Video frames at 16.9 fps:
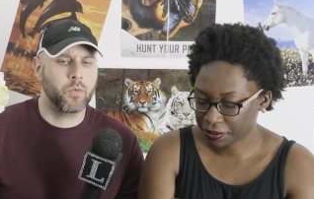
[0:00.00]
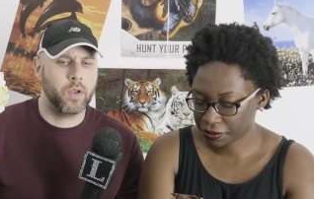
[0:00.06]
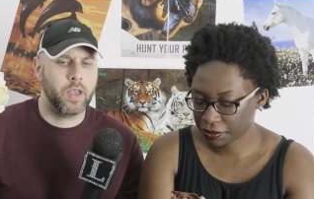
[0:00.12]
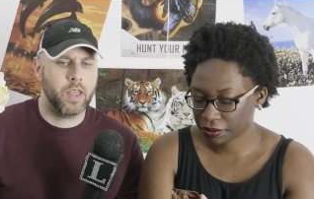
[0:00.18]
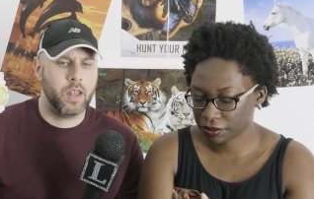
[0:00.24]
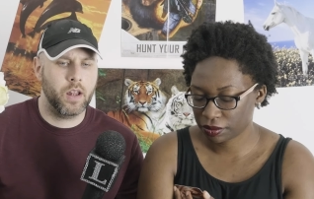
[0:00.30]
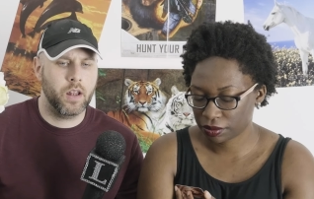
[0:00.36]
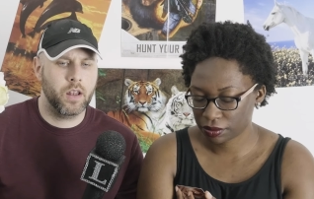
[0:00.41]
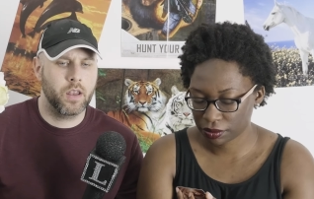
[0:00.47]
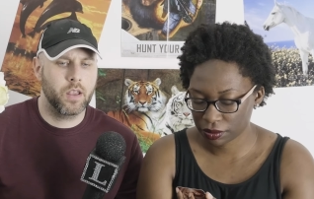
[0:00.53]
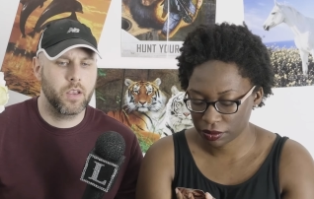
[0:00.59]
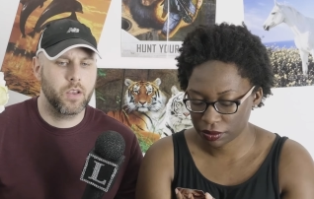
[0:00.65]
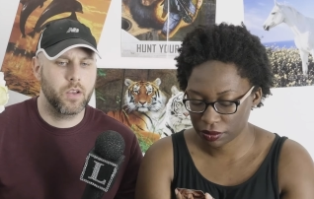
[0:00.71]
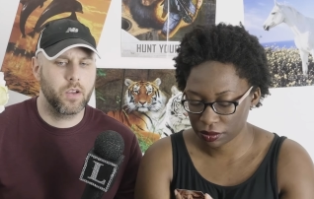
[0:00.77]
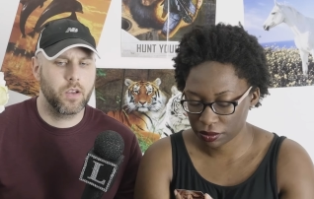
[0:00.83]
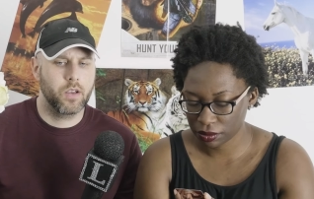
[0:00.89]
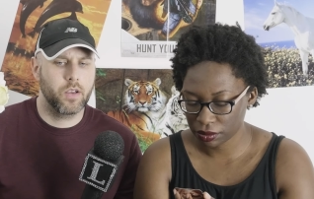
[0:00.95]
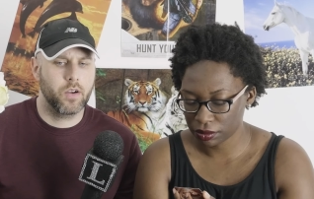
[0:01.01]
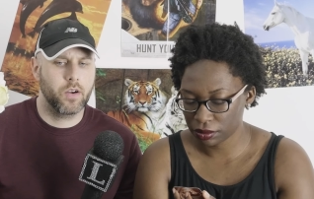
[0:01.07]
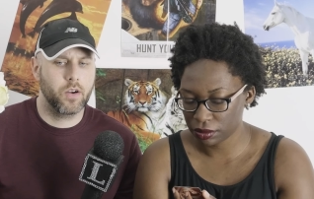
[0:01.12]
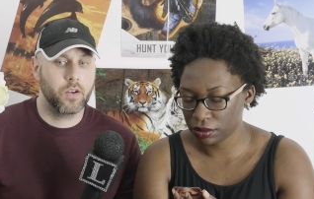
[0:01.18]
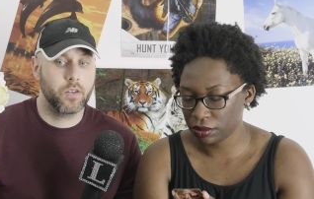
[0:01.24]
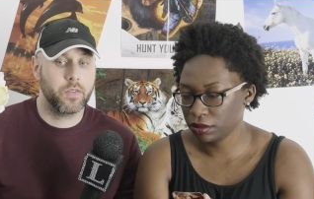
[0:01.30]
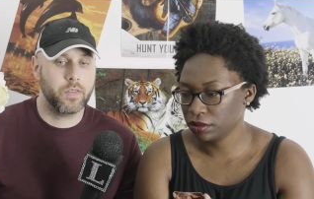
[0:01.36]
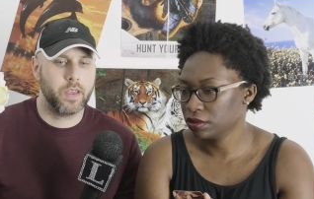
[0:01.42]
Speaker 1: Rin,
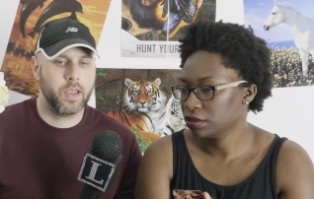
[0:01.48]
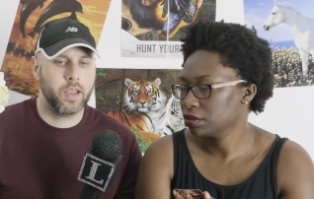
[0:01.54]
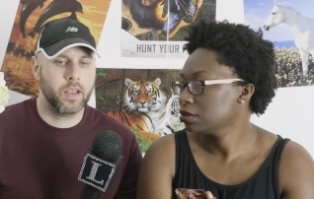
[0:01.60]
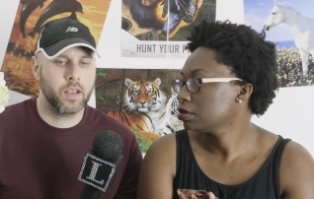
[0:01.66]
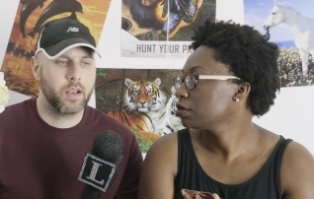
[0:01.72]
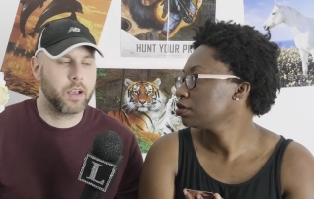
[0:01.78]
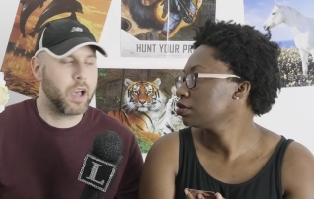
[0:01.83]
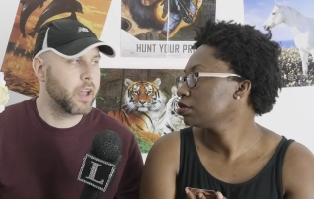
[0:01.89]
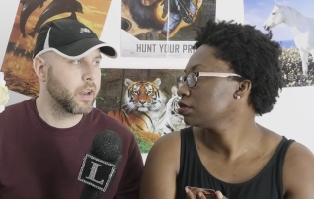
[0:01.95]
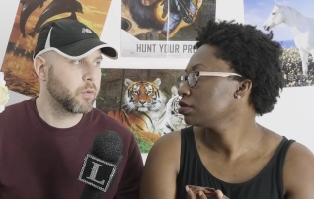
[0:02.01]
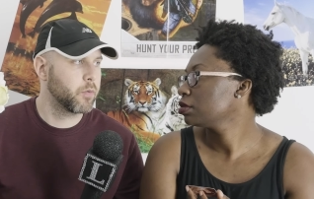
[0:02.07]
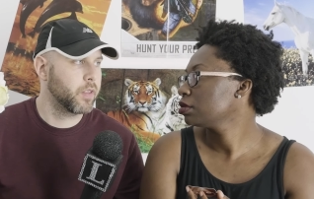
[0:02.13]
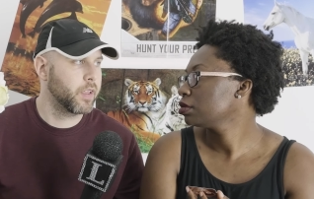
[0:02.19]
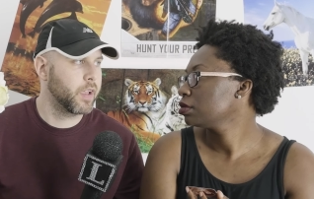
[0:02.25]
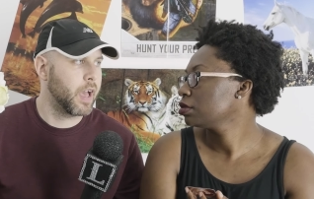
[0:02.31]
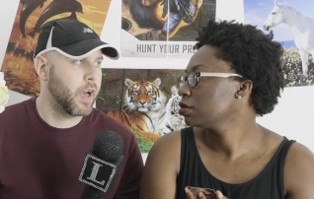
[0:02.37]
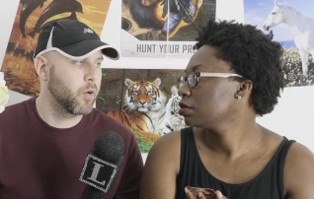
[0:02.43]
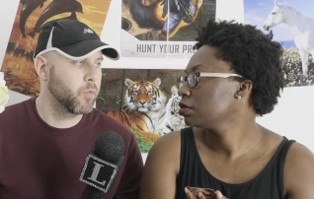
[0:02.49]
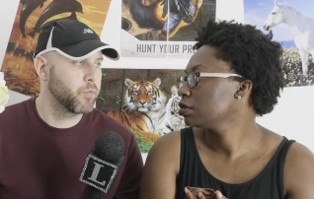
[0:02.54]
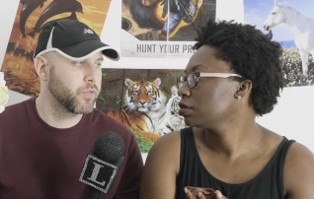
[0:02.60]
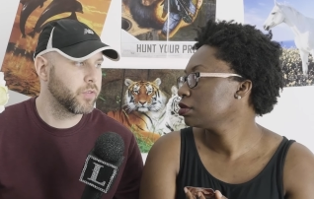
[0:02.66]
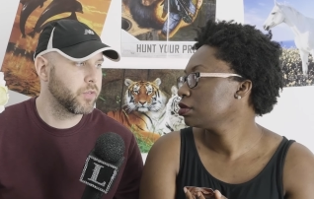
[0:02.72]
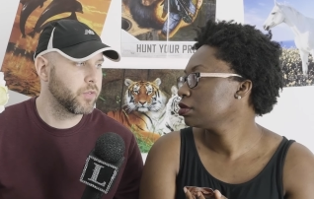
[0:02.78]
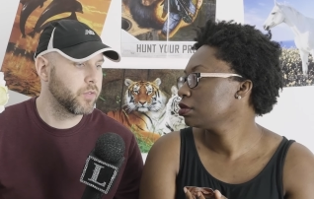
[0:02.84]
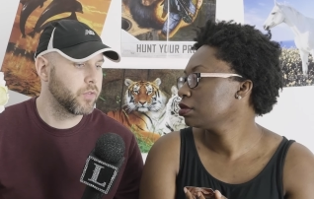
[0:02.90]
her thing kind of really
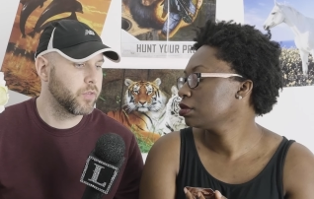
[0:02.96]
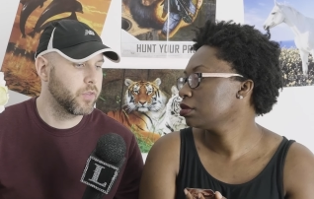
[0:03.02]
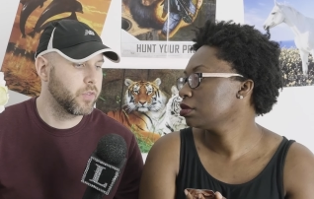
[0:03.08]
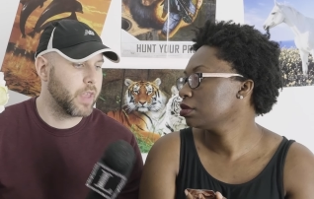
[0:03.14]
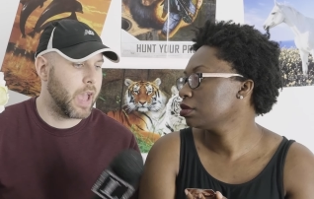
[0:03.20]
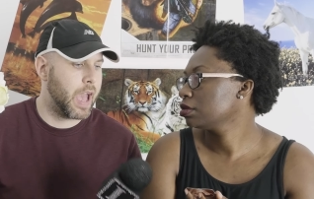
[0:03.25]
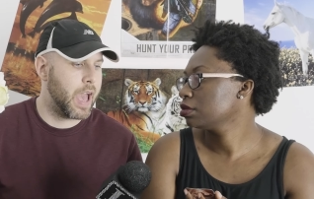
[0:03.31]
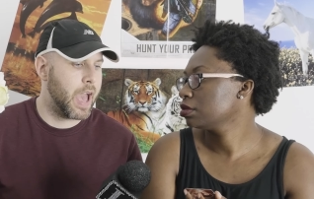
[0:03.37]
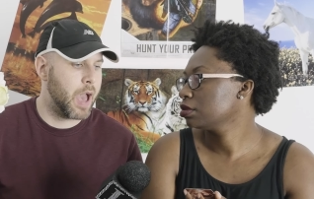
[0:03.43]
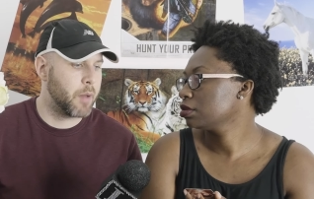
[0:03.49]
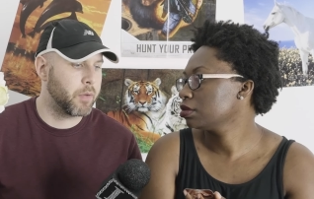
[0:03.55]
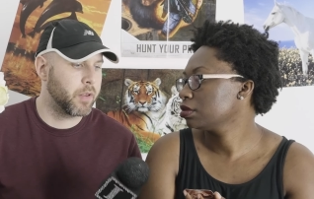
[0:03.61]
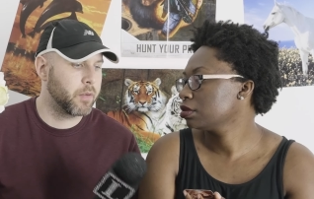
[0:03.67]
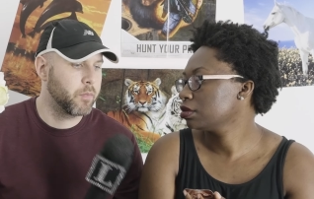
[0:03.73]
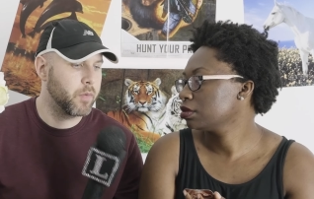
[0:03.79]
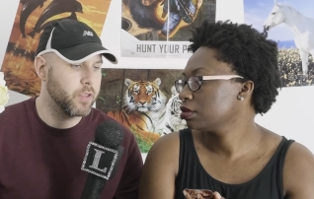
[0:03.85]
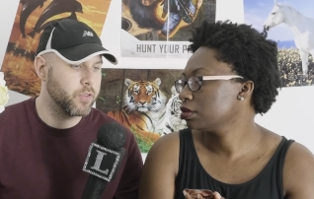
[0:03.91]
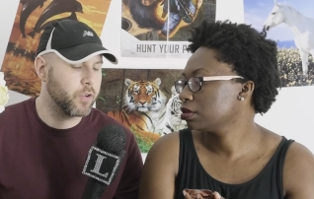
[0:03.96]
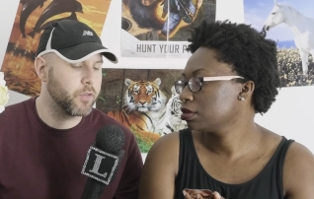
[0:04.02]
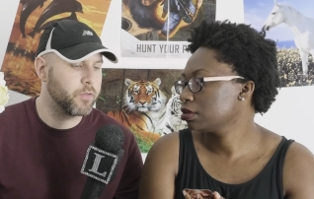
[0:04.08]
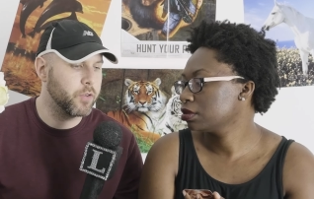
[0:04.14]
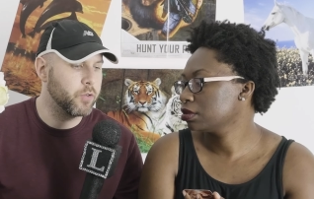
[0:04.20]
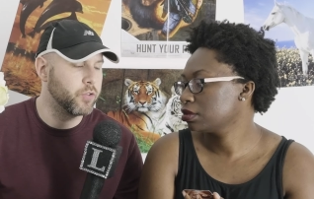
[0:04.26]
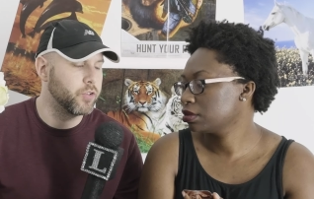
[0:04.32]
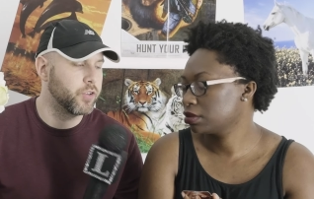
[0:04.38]
helps that happen.
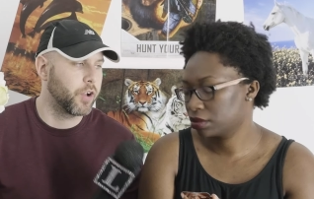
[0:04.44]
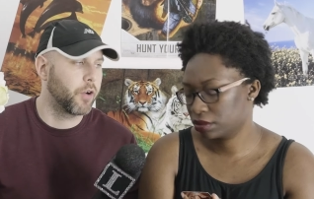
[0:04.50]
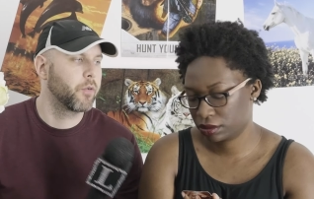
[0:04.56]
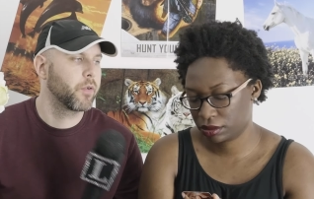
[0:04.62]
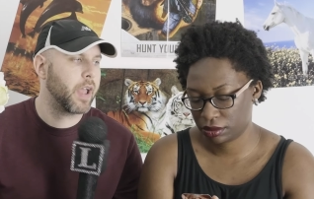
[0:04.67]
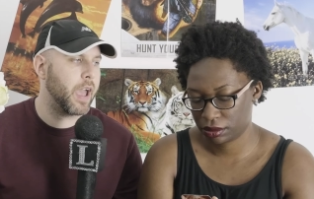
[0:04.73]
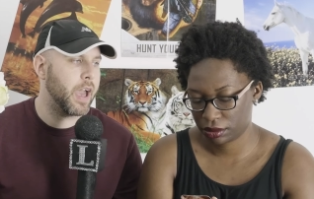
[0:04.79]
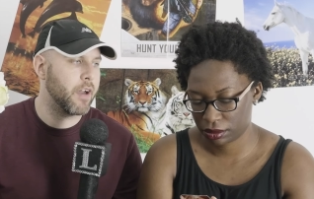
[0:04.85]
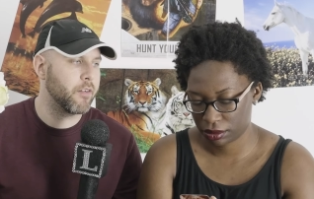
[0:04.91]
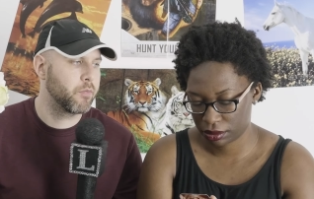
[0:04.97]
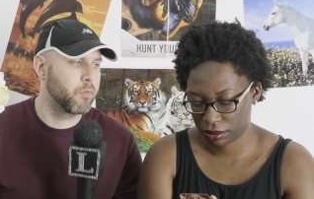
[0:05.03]
So if you don't have